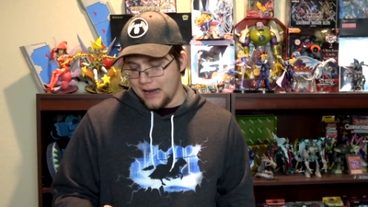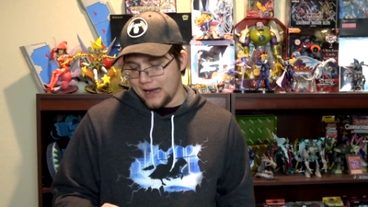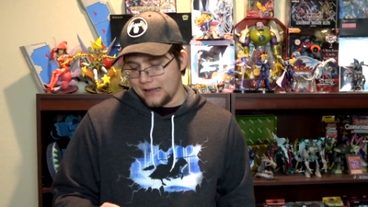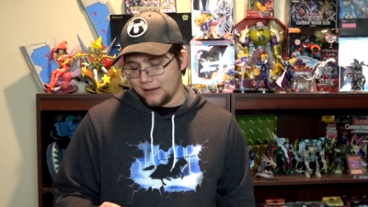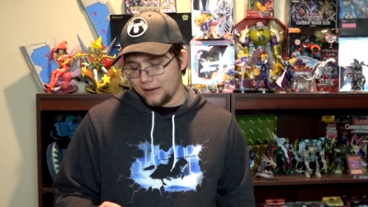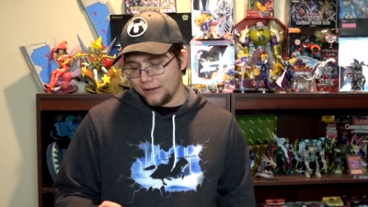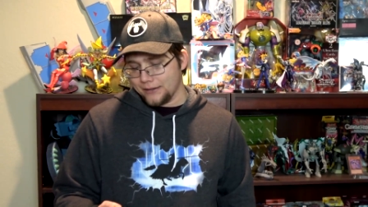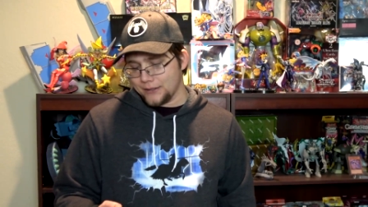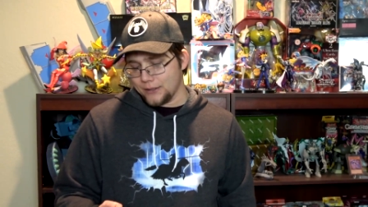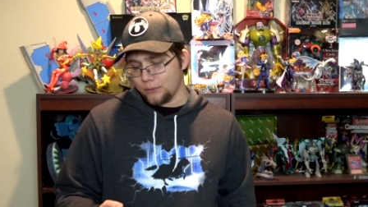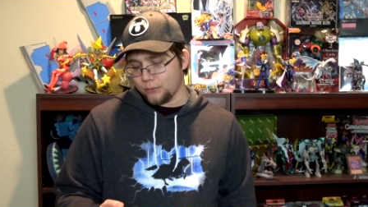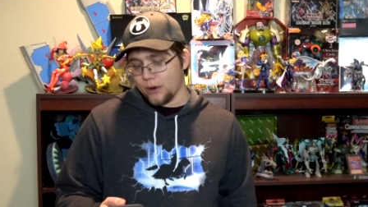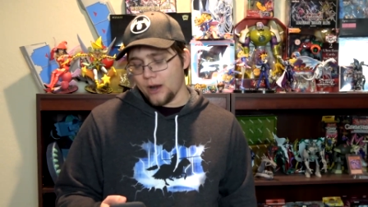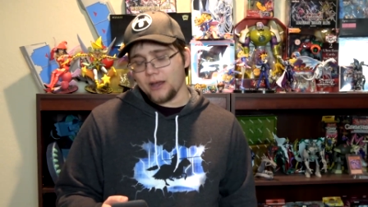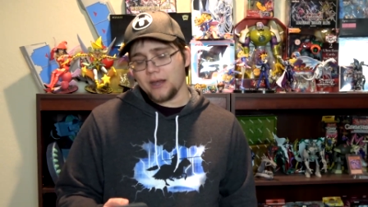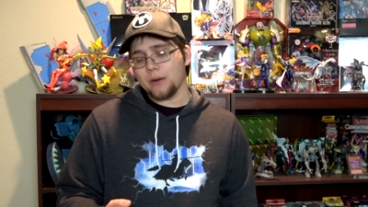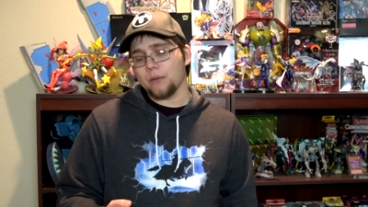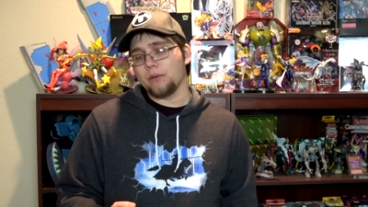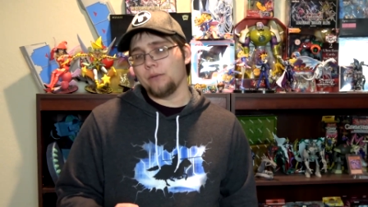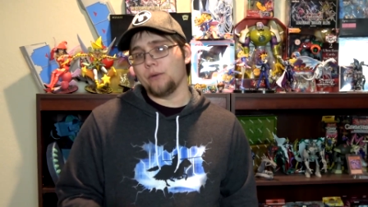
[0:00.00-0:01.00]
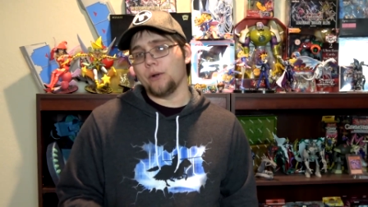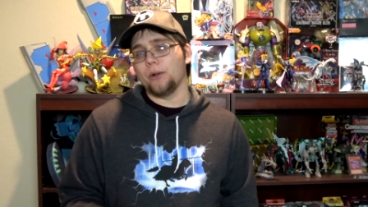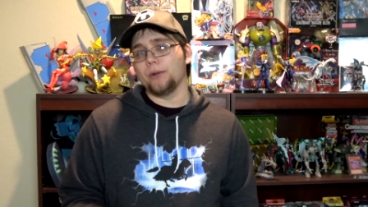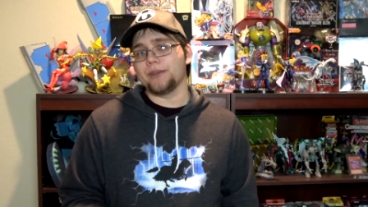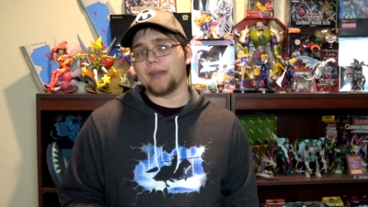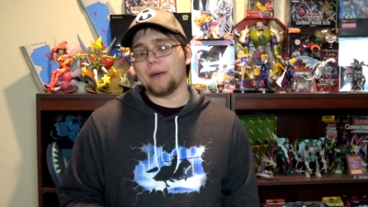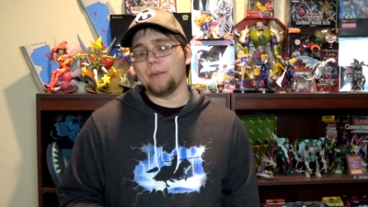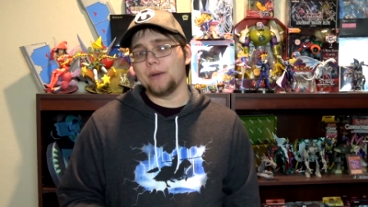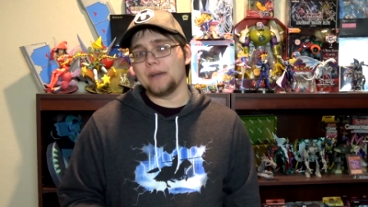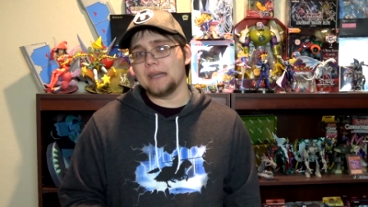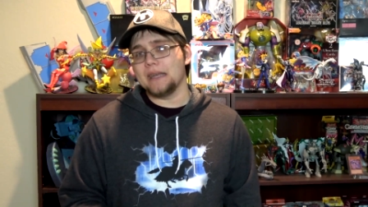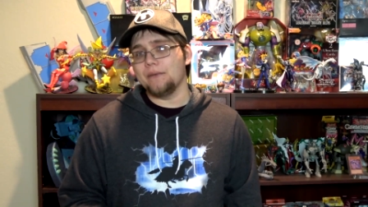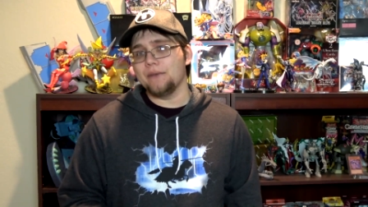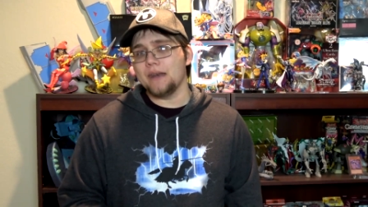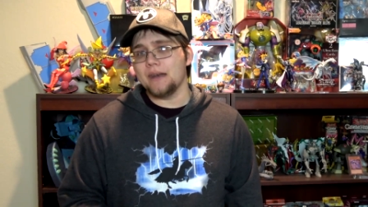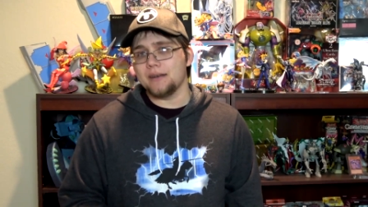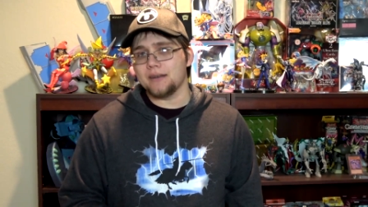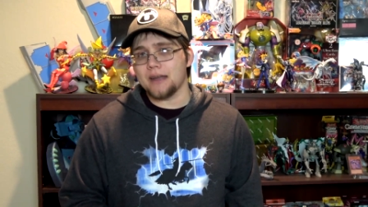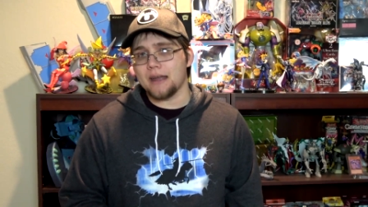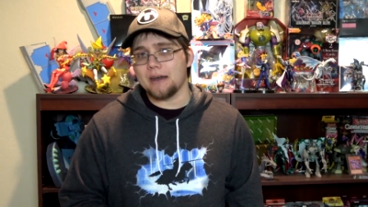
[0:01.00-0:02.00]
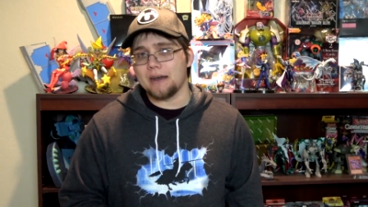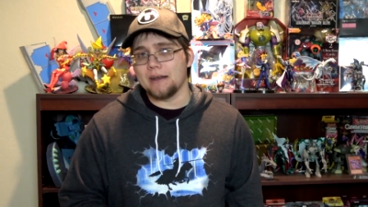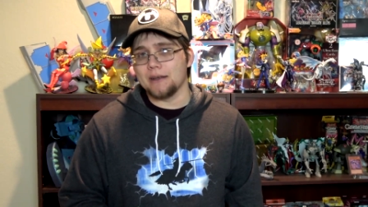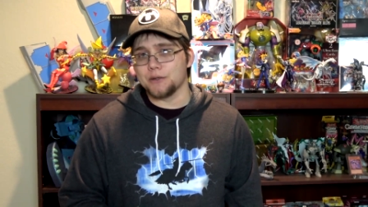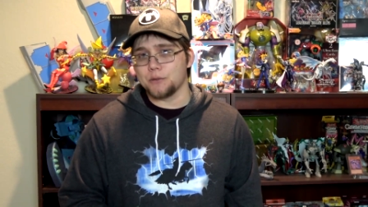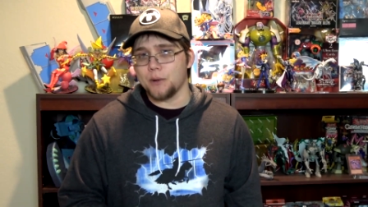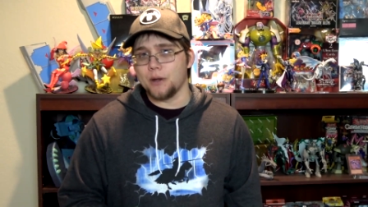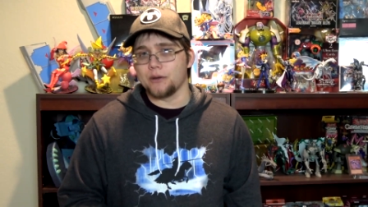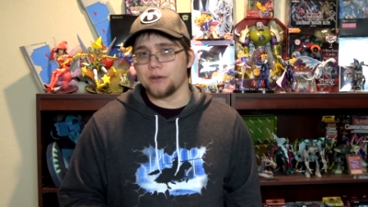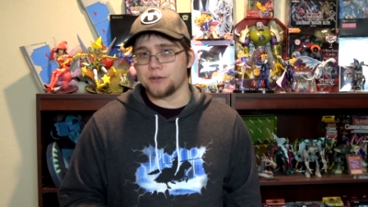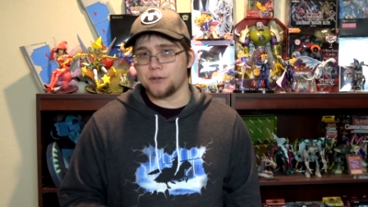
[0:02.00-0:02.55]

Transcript: And then also Rokket Revolt, I want to give it a shout out as well,